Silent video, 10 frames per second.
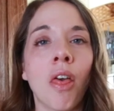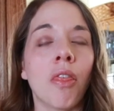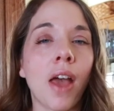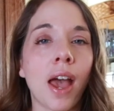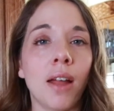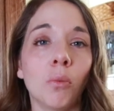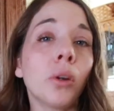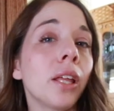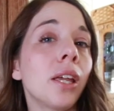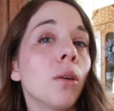that
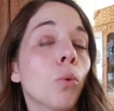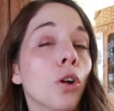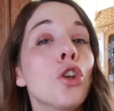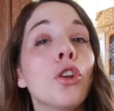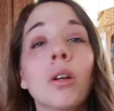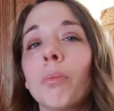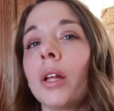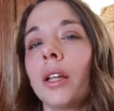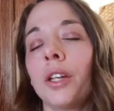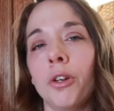really were
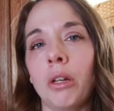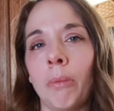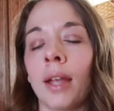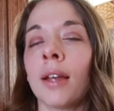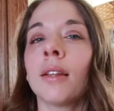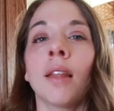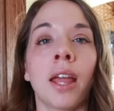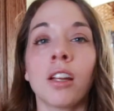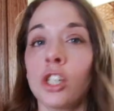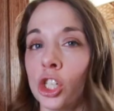completely new to me,
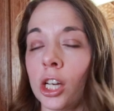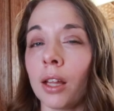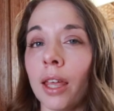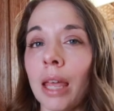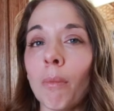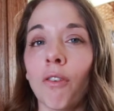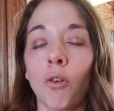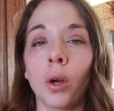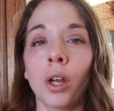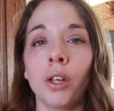like chilling it
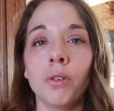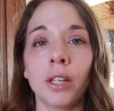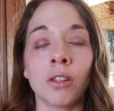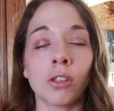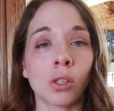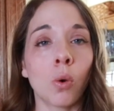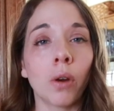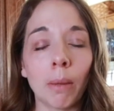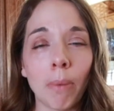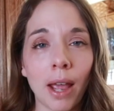before you did the
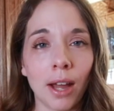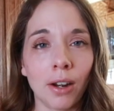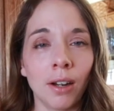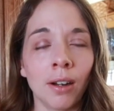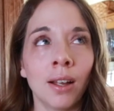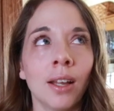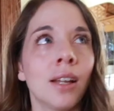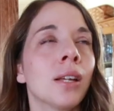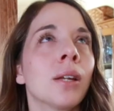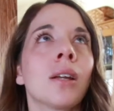scoring pattern.
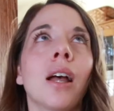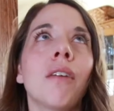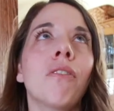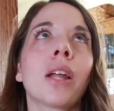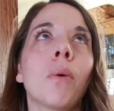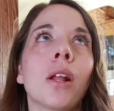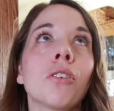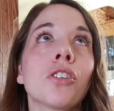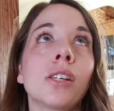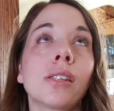I forget what
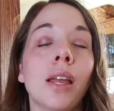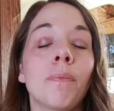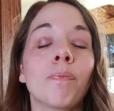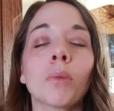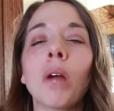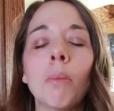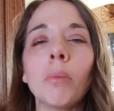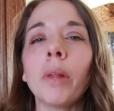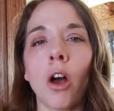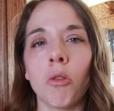else she said,
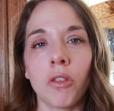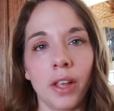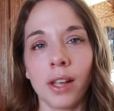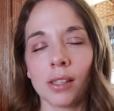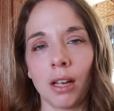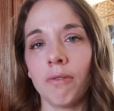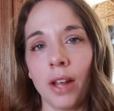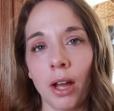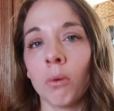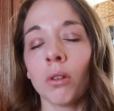probably all the things that I've
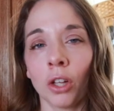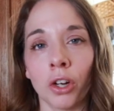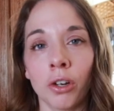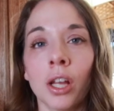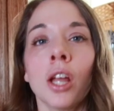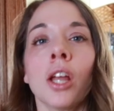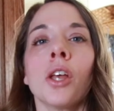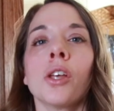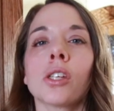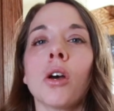now learned.
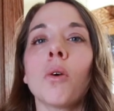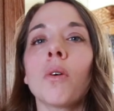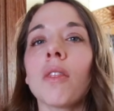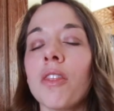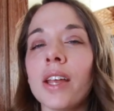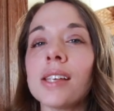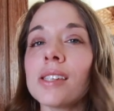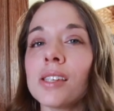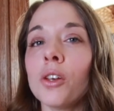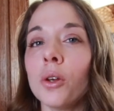So
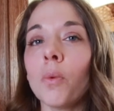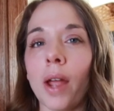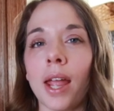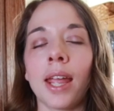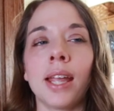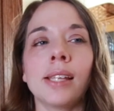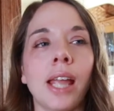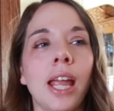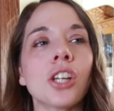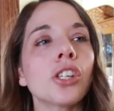this new way is
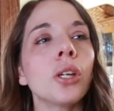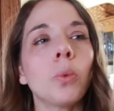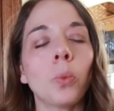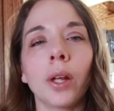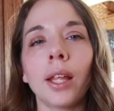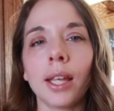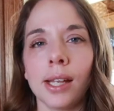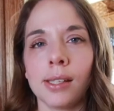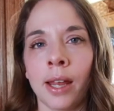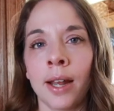actually really
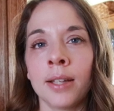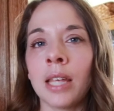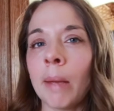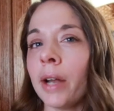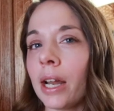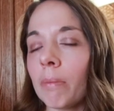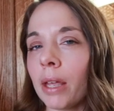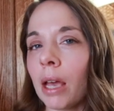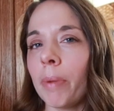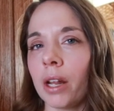easy. It intimidated
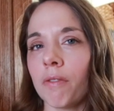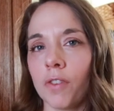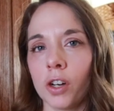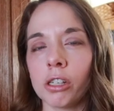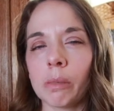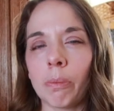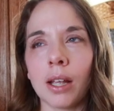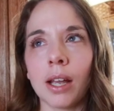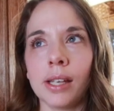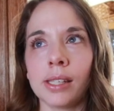me a bit at first
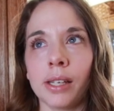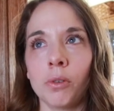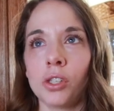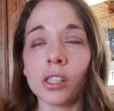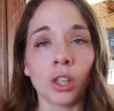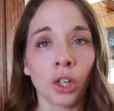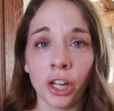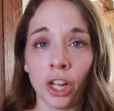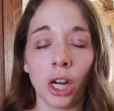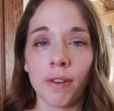because it was just a
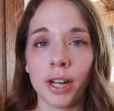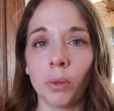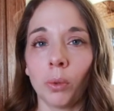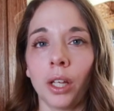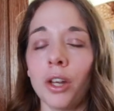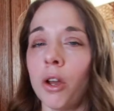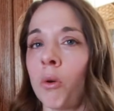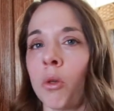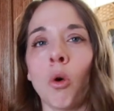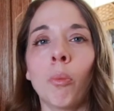learning curve. I didn't really
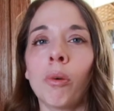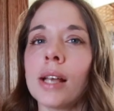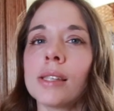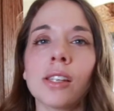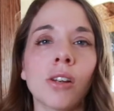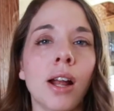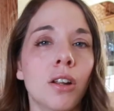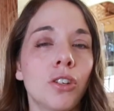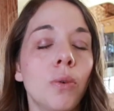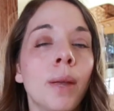know the whole process or how
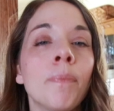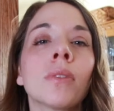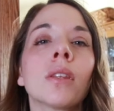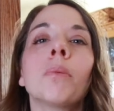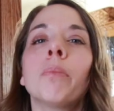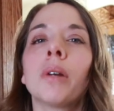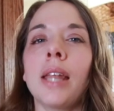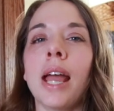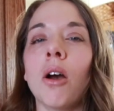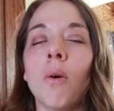to do it, but
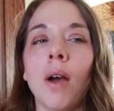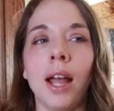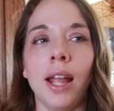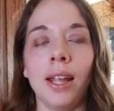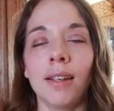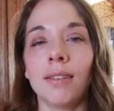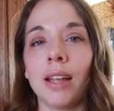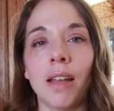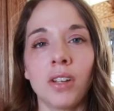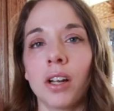now I
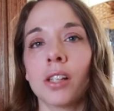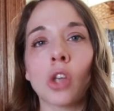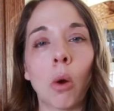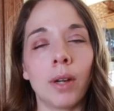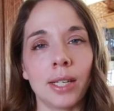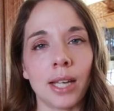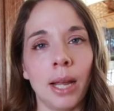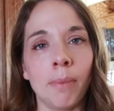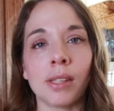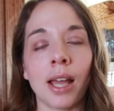have done it so many
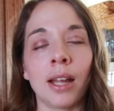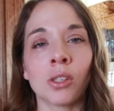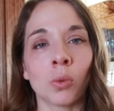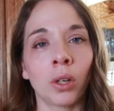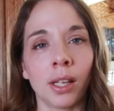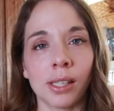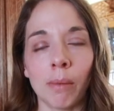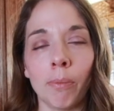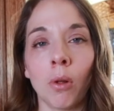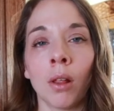times that it's really
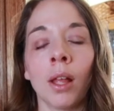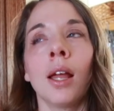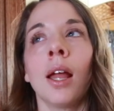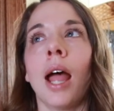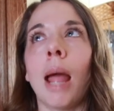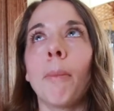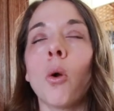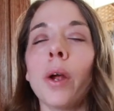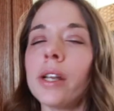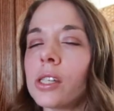simple. I'm
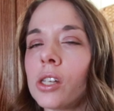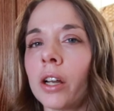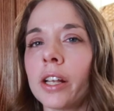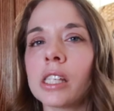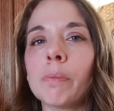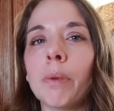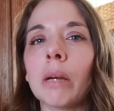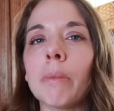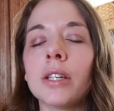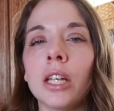going to start
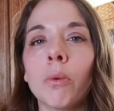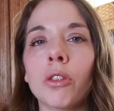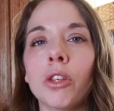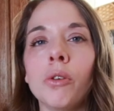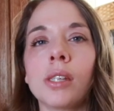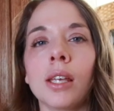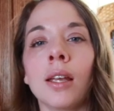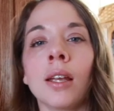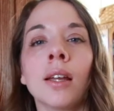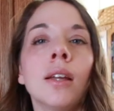experimenting with
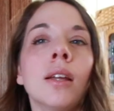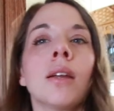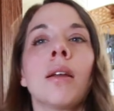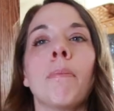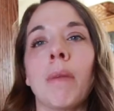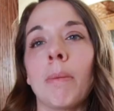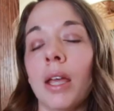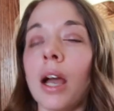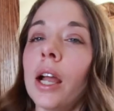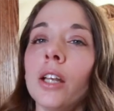using
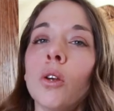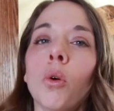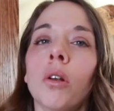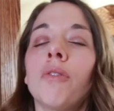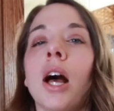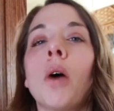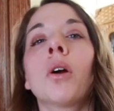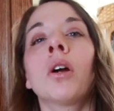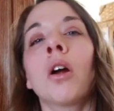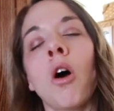maybe einkorn
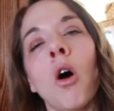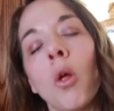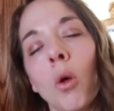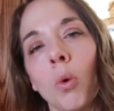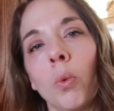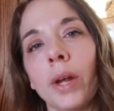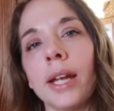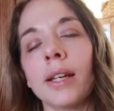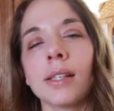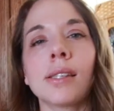flour, all whole
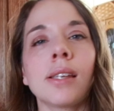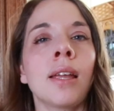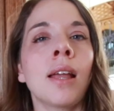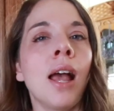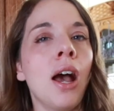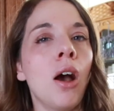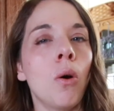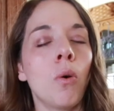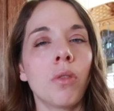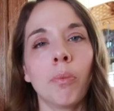wheat, and seeing
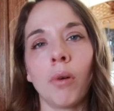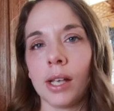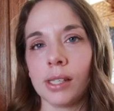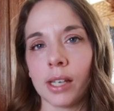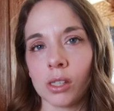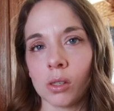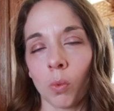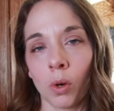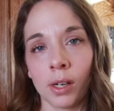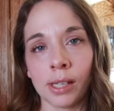how the process
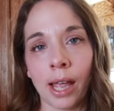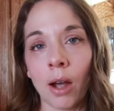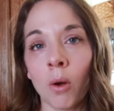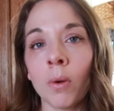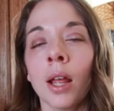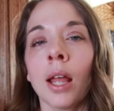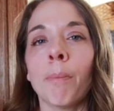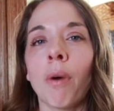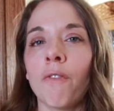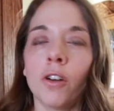works out.
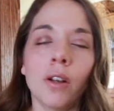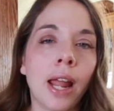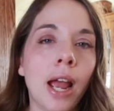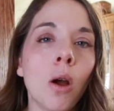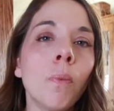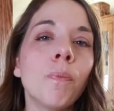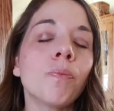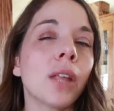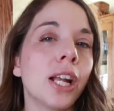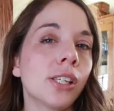But for now,
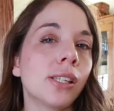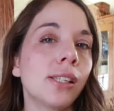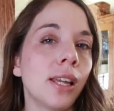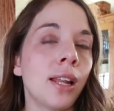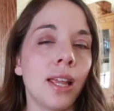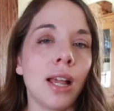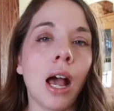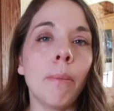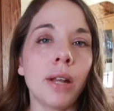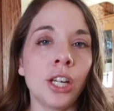I just did a
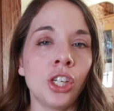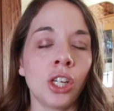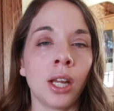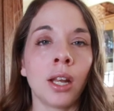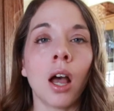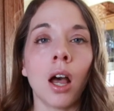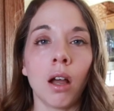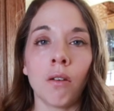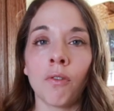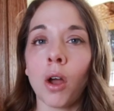combination
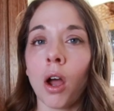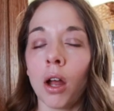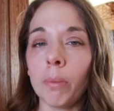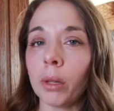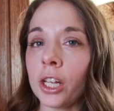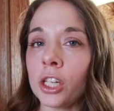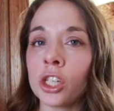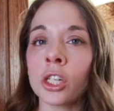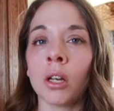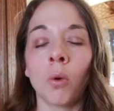of
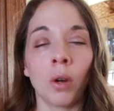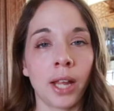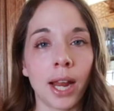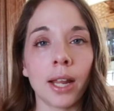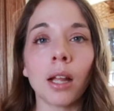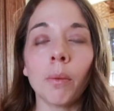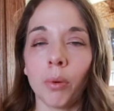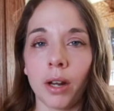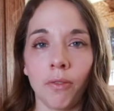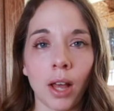unbleached organic
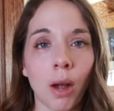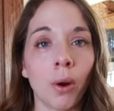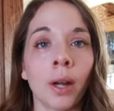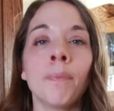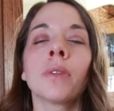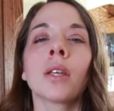bread flour,